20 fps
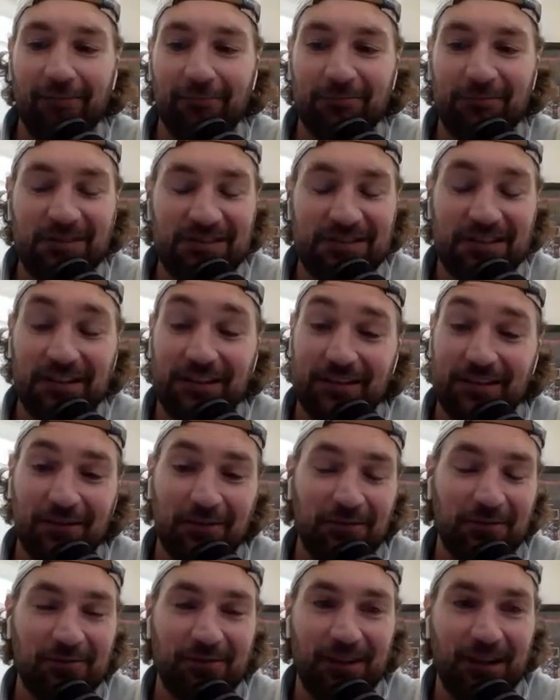just because
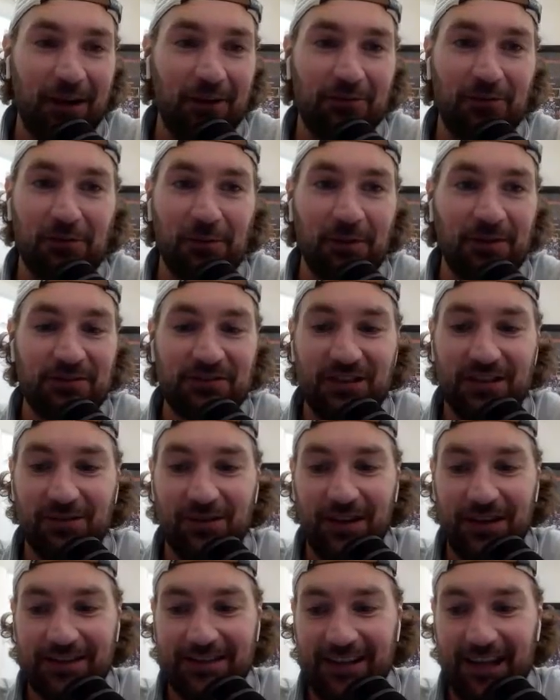of, you know, too much
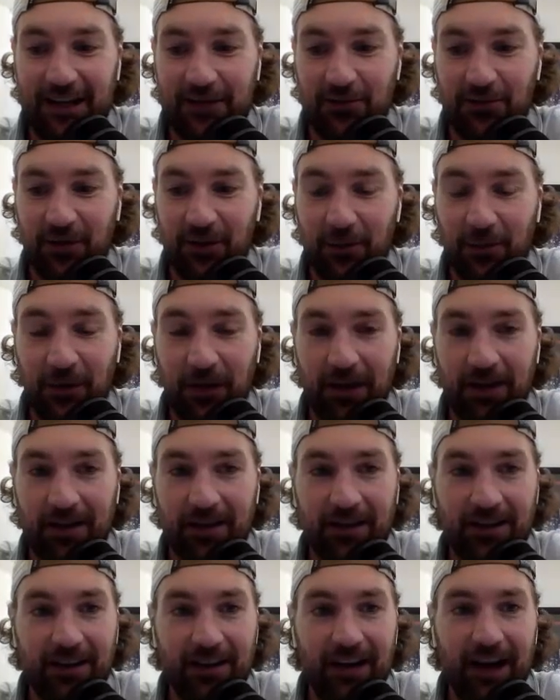TV and scheduling, but
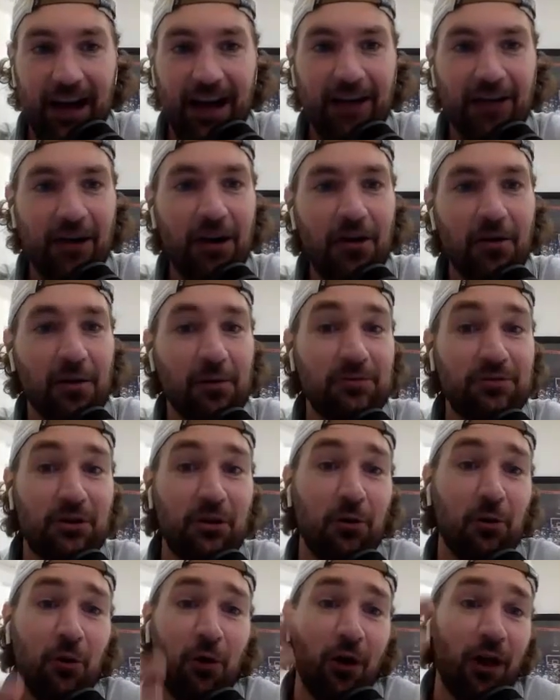I don't know. It was
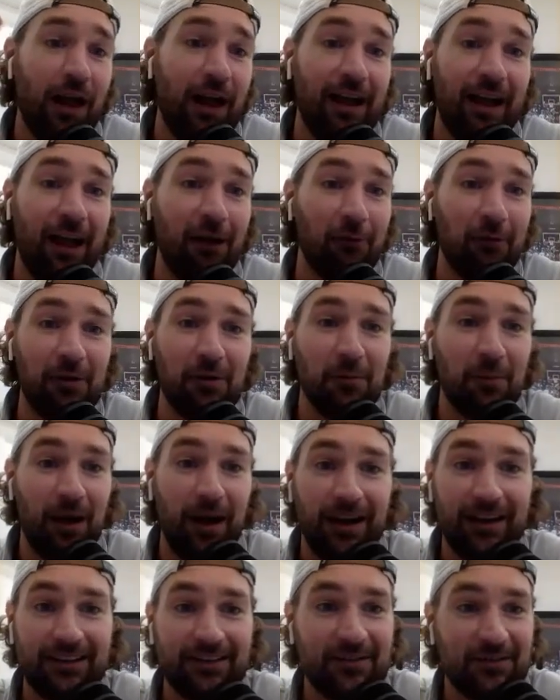cool. I wouldn't
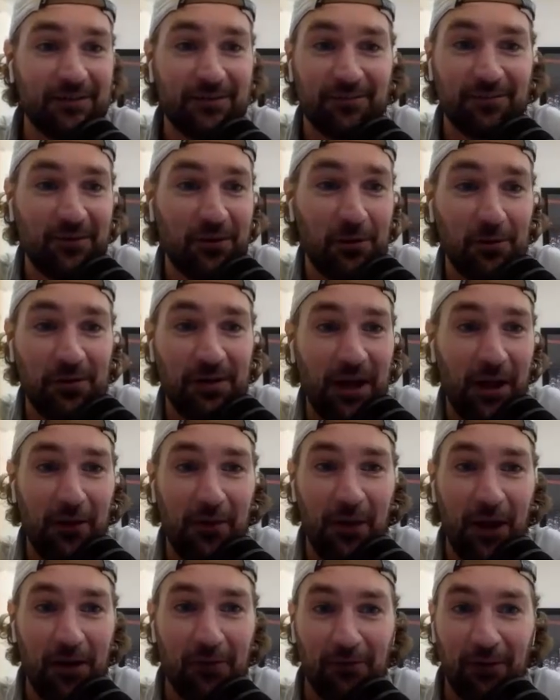mind going
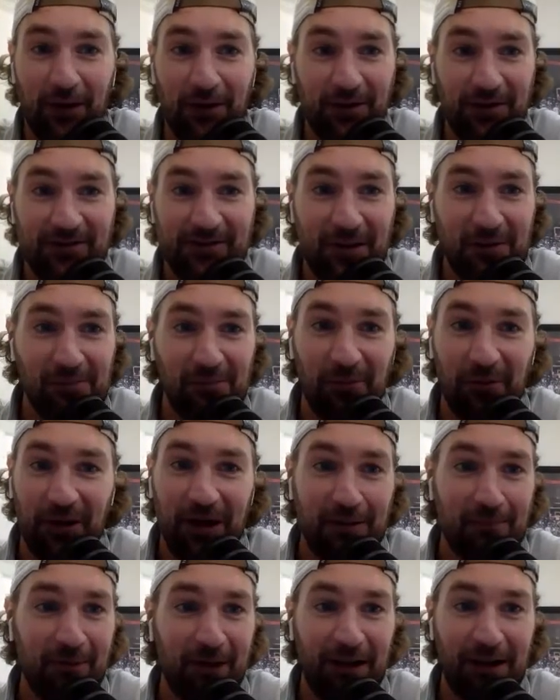down that route at some
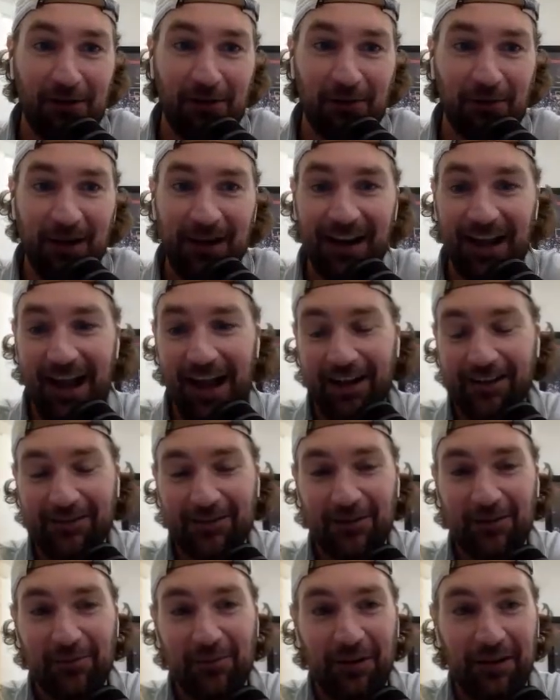point. I'm not a great
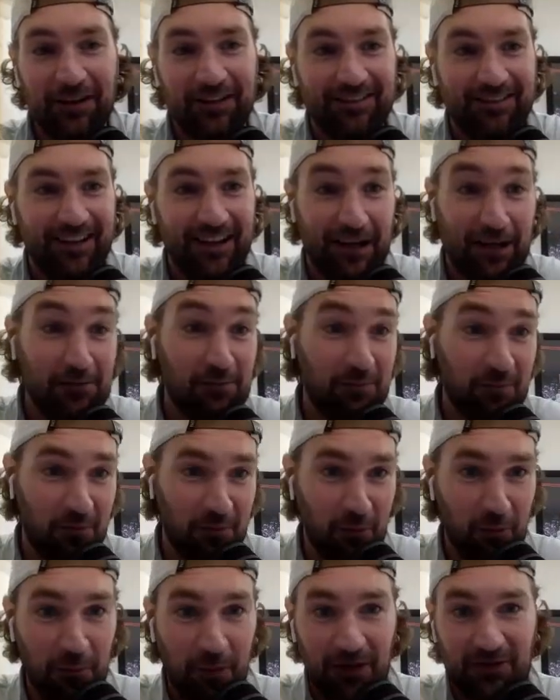actor, but I can
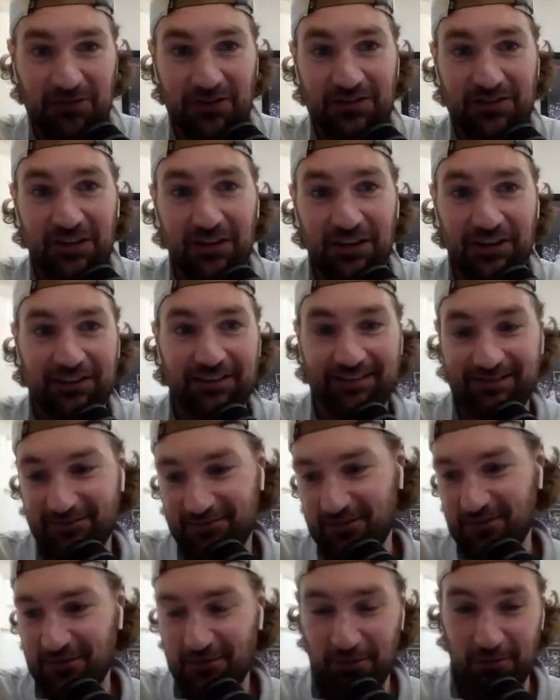throw punches on
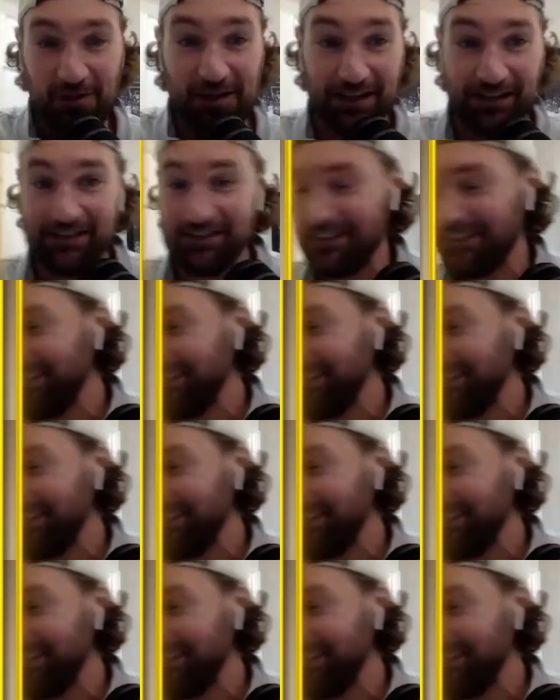screen.